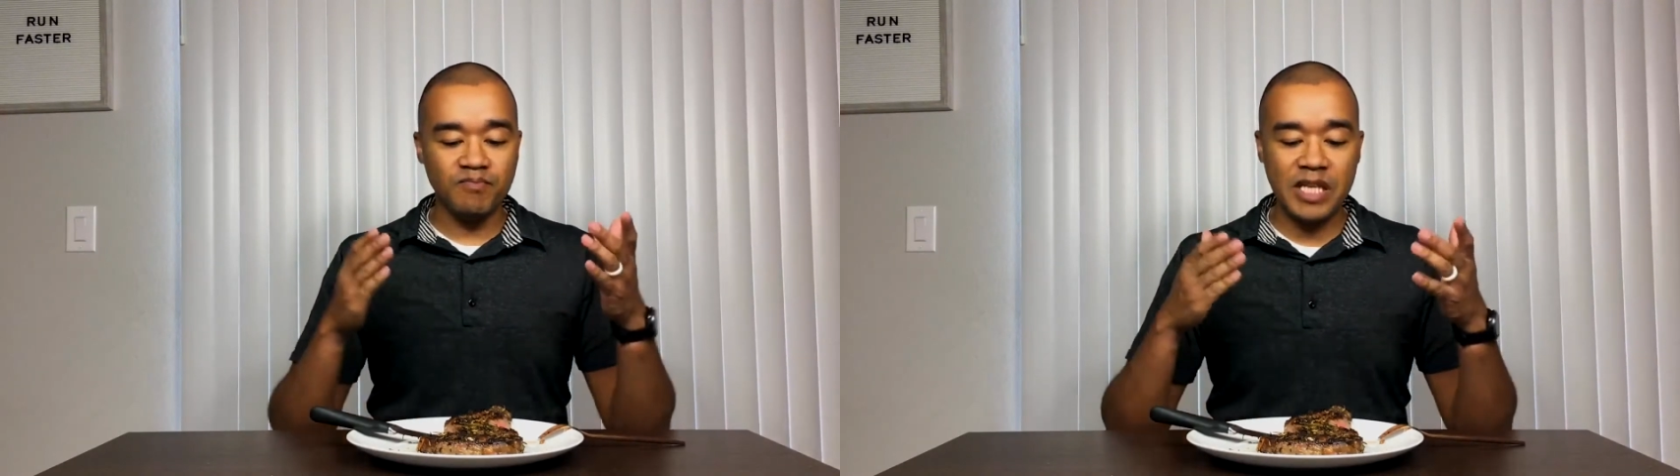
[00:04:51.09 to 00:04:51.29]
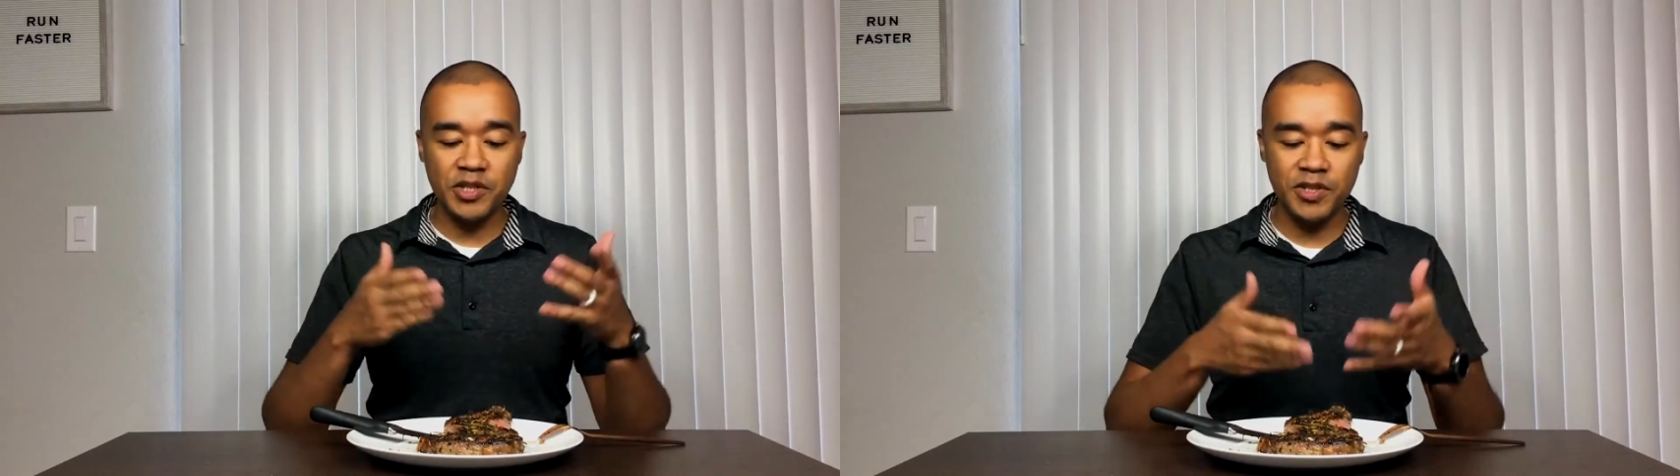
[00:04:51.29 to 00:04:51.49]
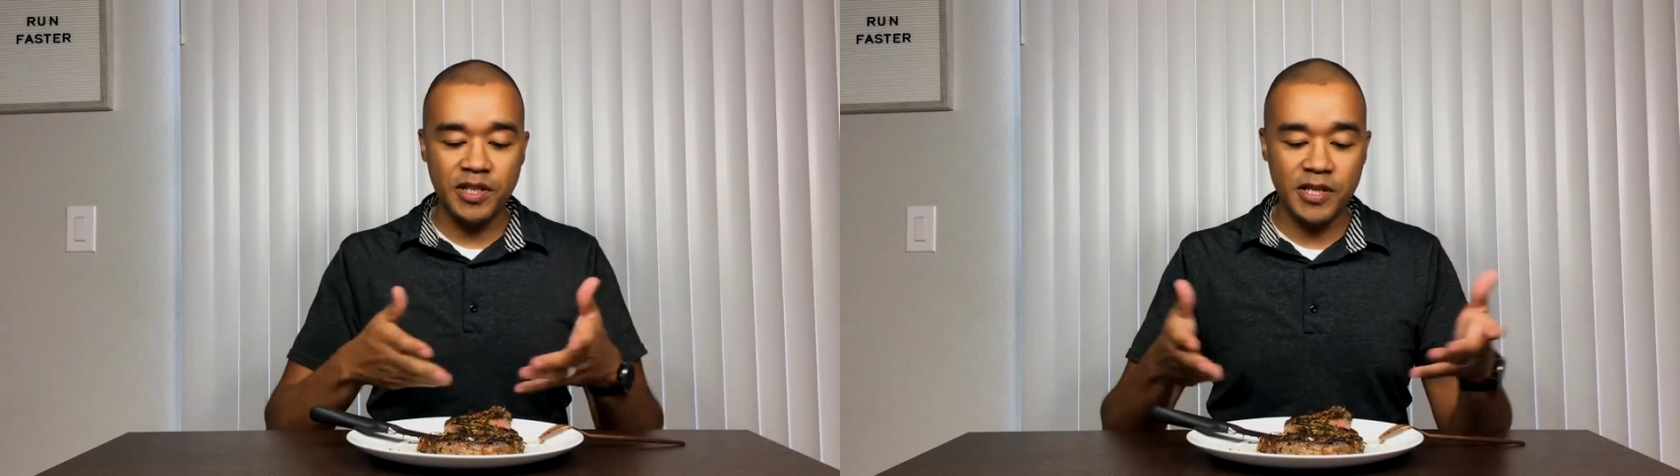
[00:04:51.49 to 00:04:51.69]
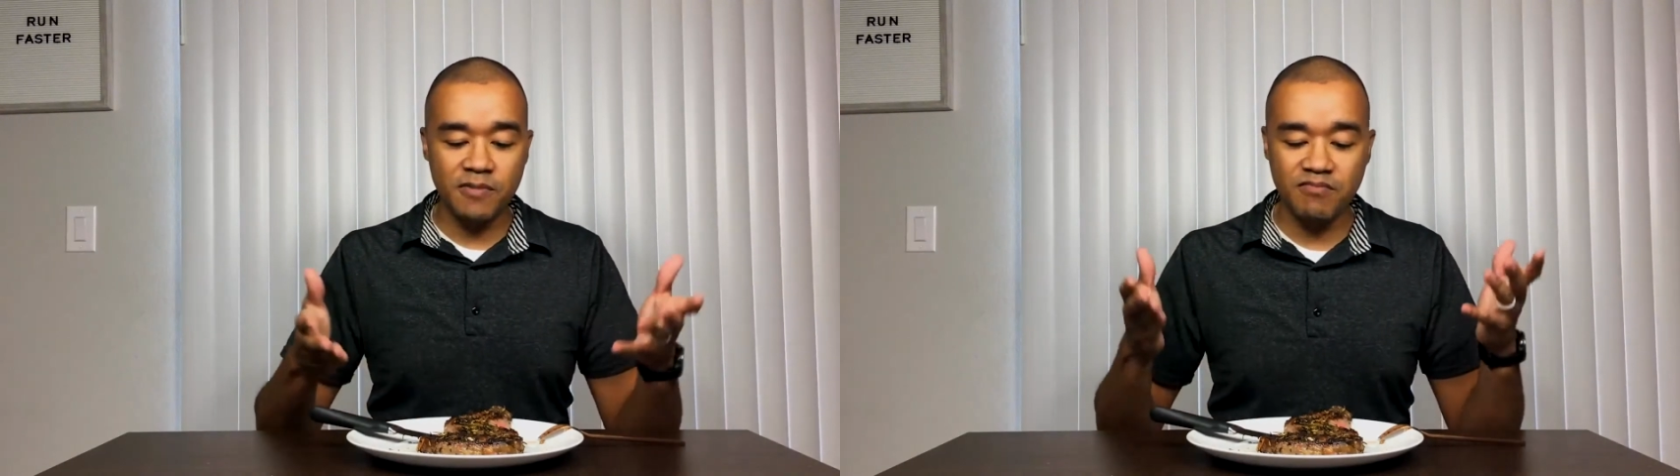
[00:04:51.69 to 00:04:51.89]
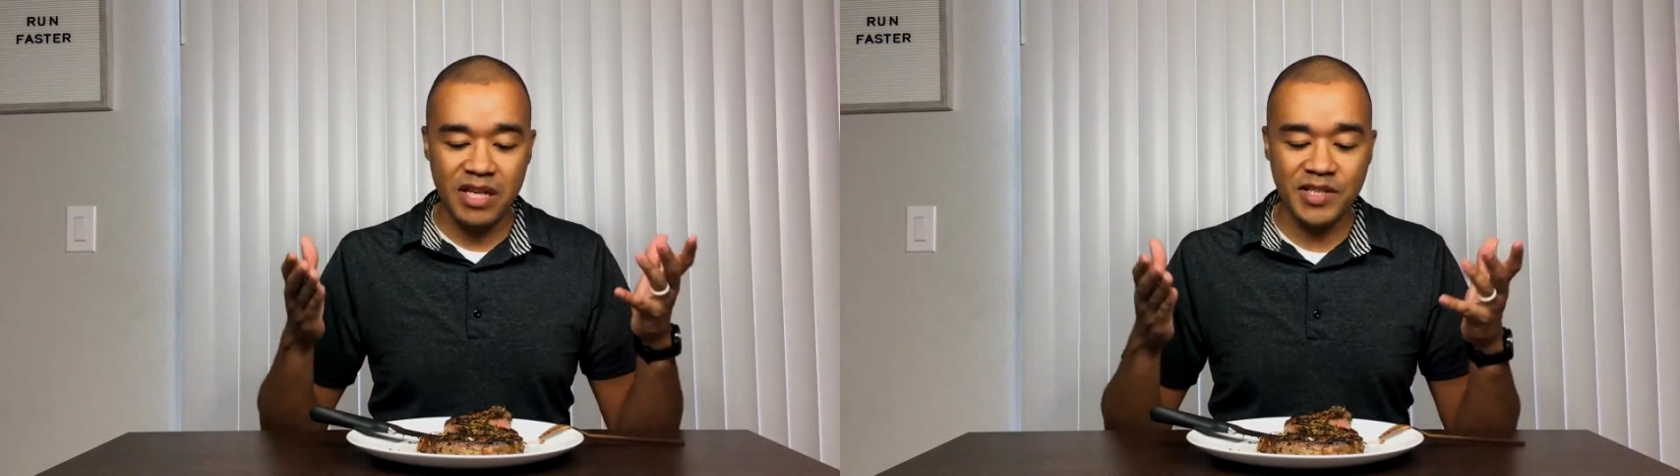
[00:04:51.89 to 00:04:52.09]
as you see
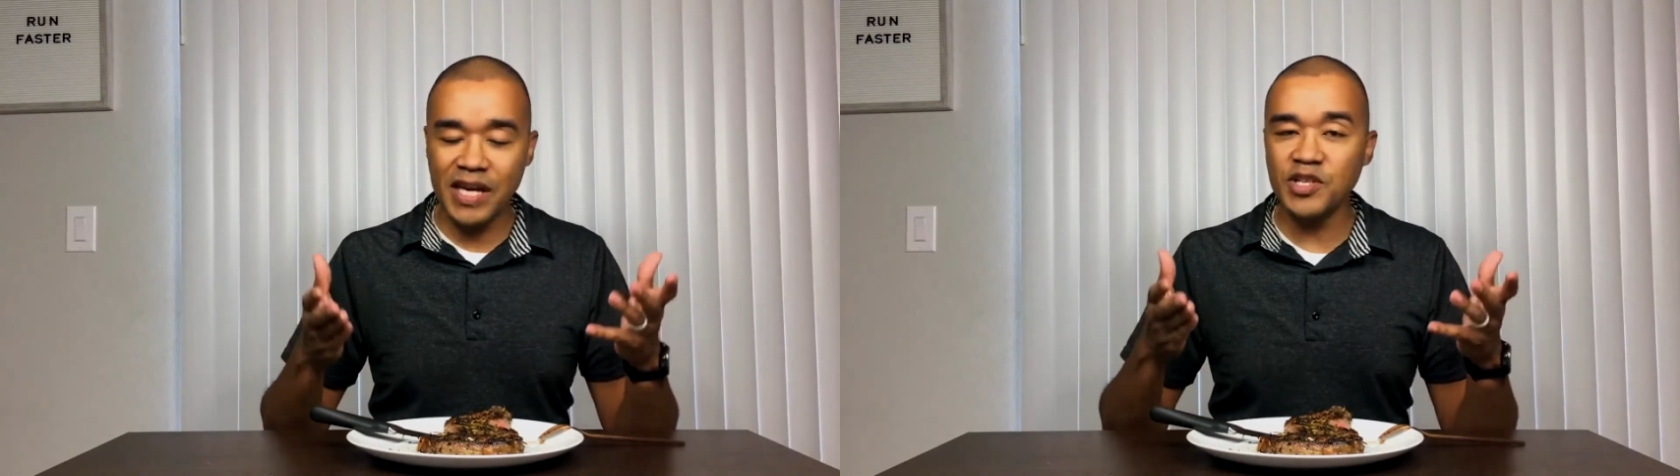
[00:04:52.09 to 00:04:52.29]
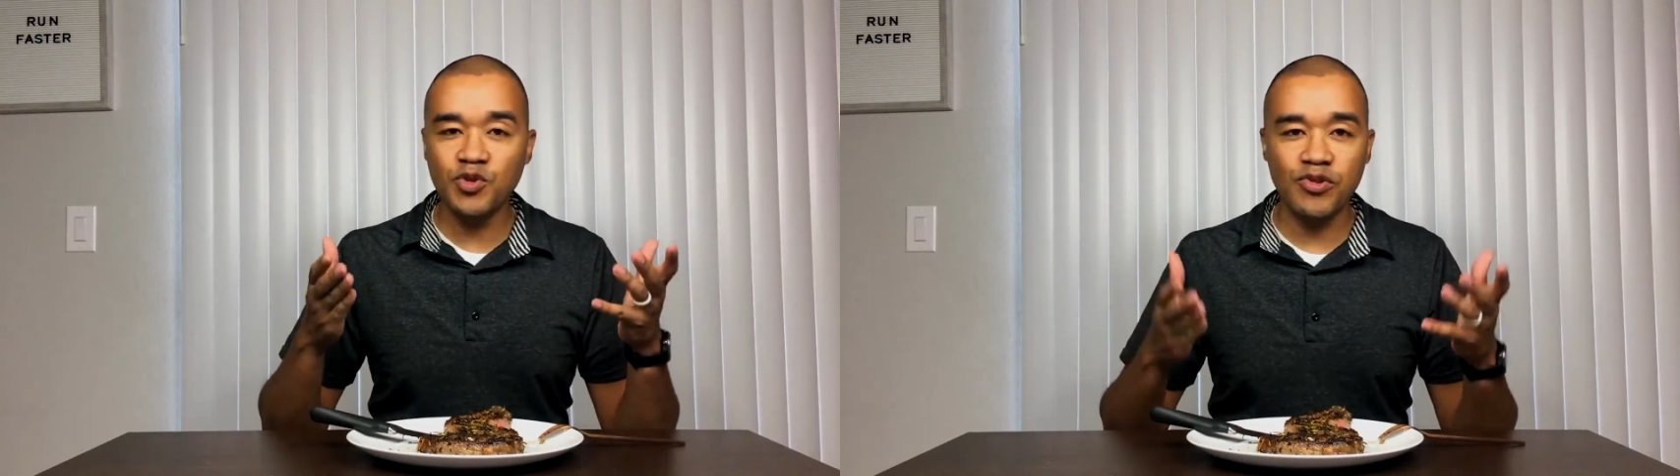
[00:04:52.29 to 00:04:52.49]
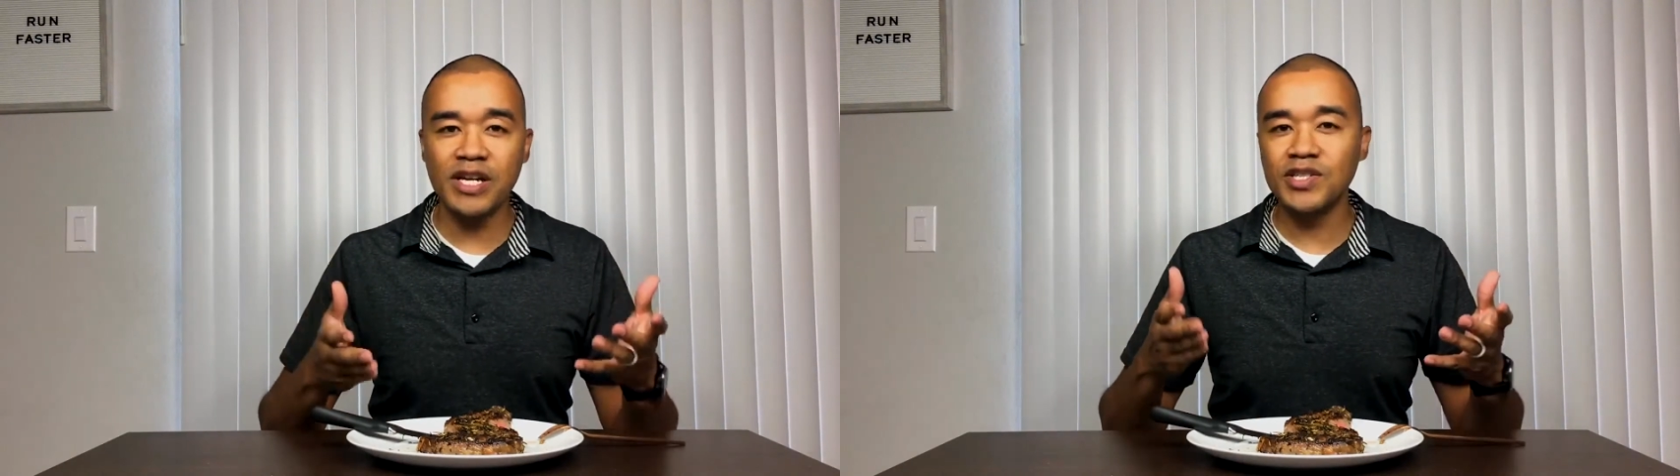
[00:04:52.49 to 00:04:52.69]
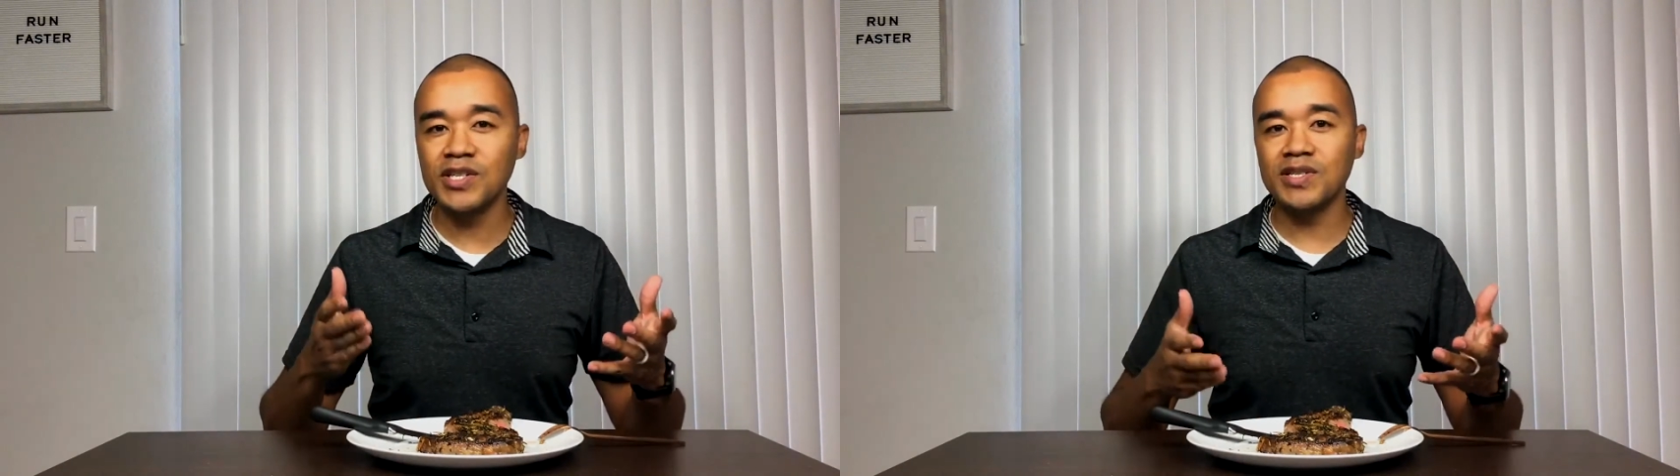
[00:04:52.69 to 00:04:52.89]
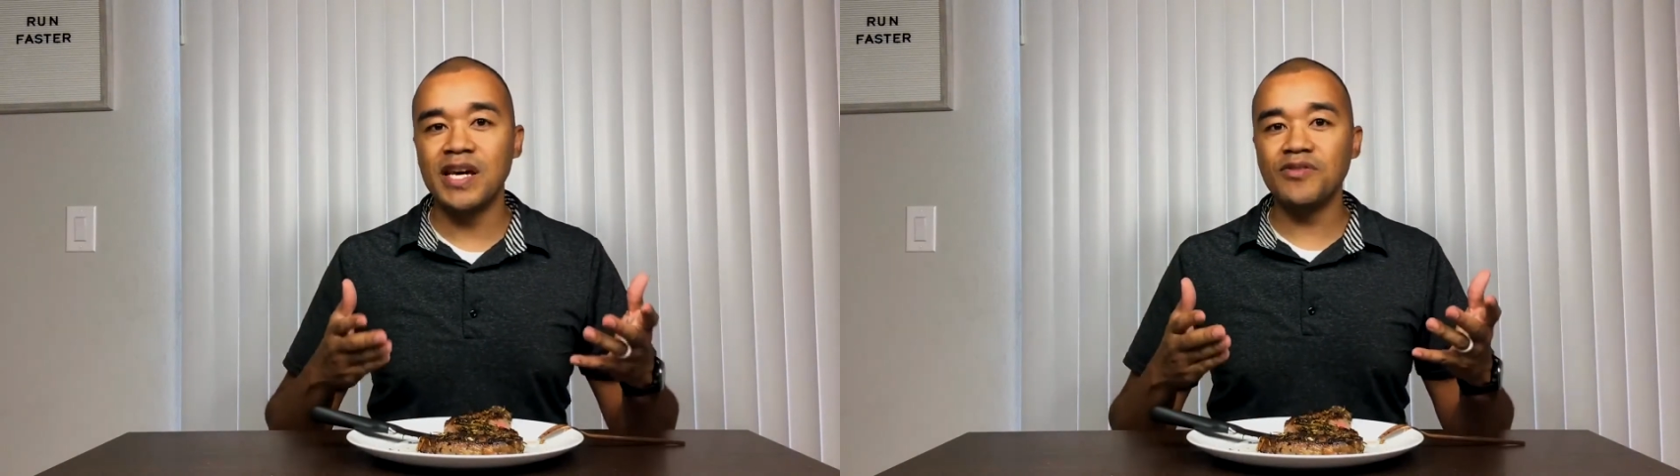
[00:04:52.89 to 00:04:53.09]
here, it tastes great
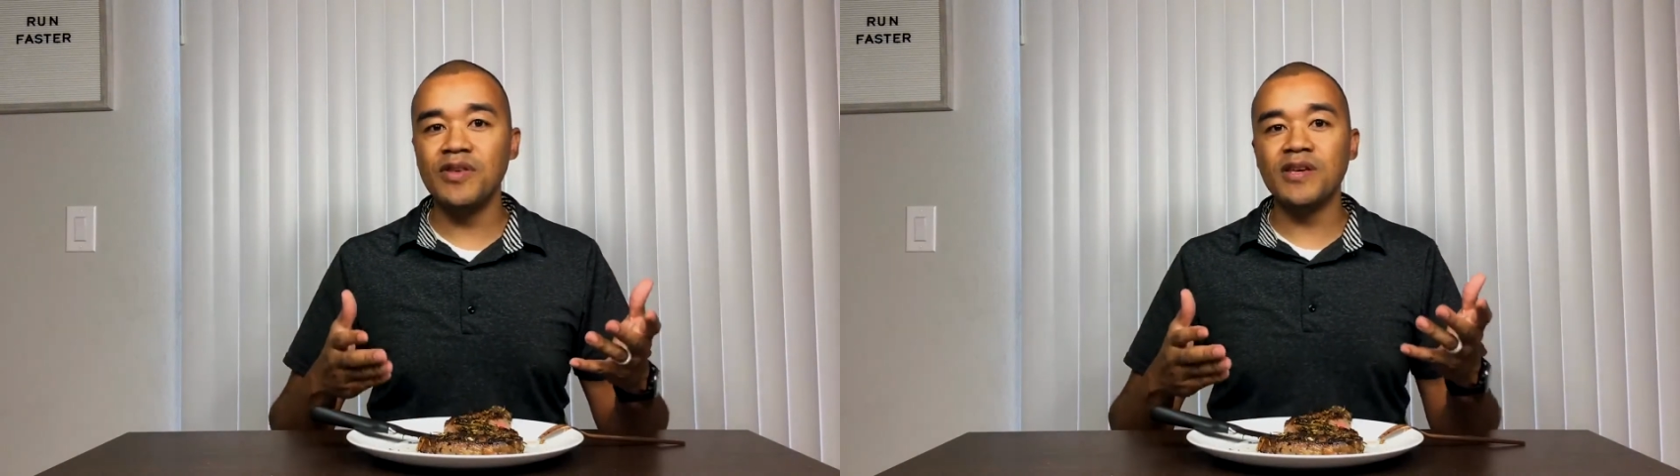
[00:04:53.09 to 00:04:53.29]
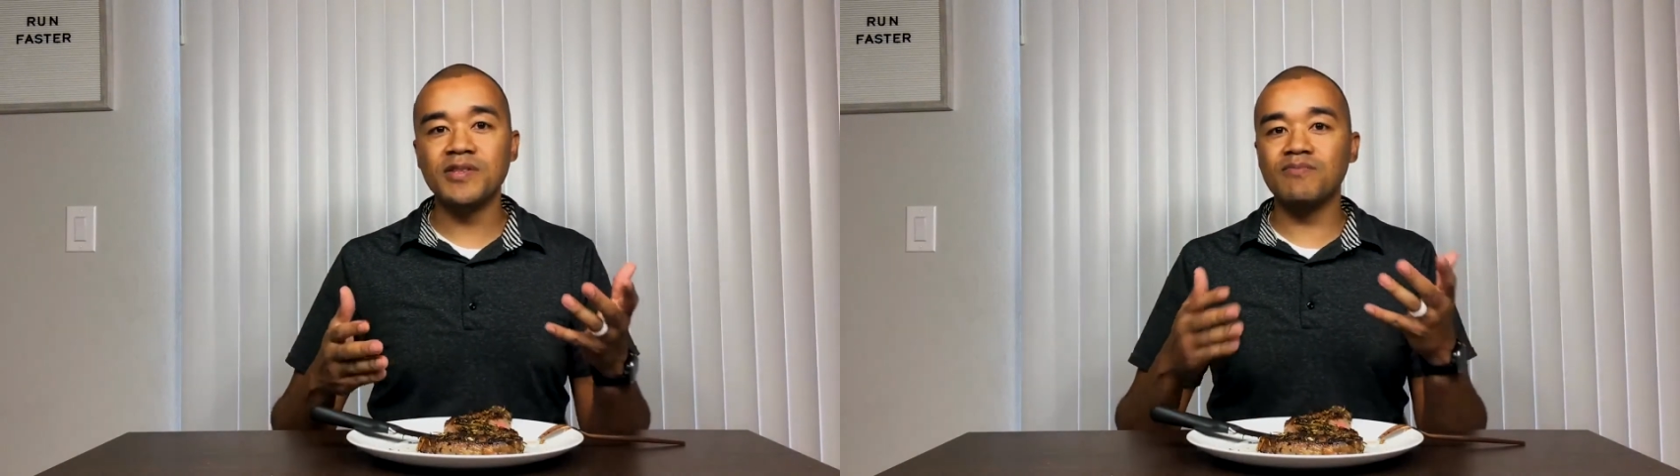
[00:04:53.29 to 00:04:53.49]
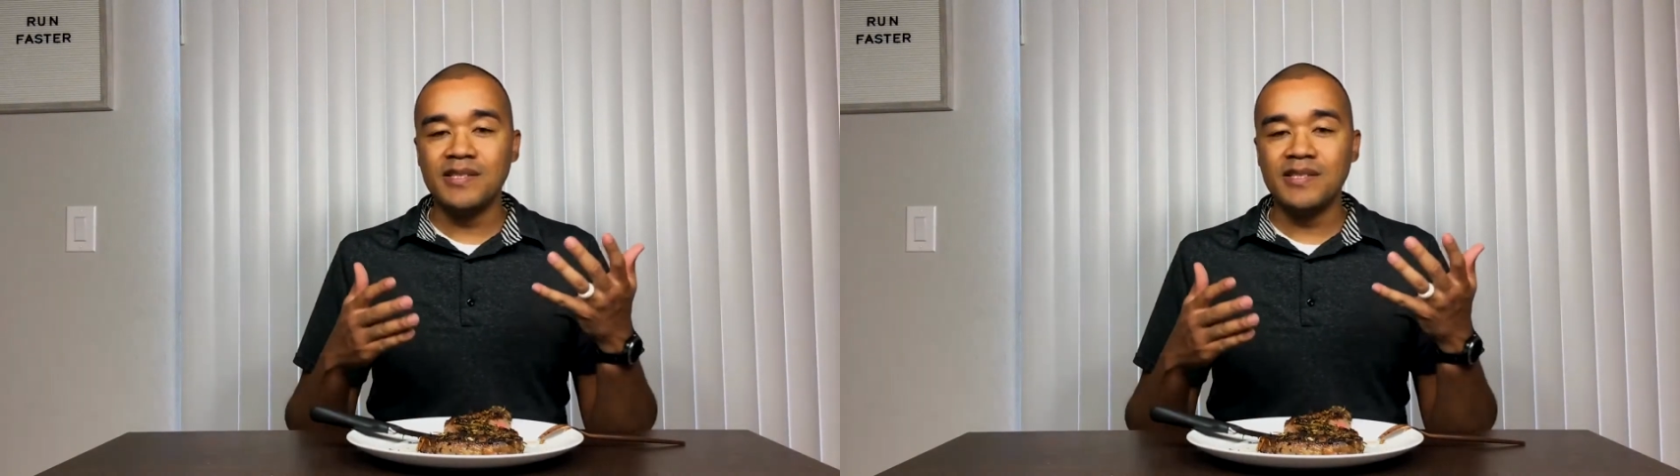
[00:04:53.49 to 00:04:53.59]
just like this.